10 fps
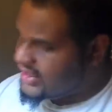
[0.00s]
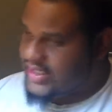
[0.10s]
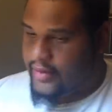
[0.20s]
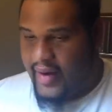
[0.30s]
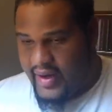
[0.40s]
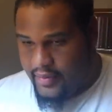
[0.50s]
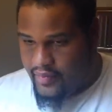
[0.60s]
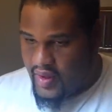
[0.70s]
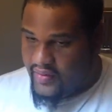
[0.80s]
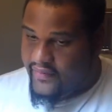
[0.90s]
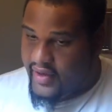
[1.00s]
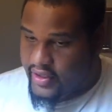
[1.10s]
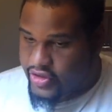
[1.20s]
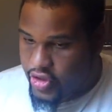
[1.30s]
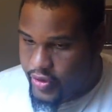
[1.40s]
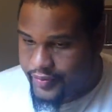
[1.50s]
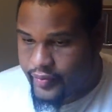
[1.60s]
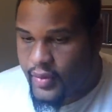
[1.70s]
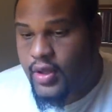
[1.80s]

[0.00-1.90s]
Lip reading: Let's get right into motherfucking to it.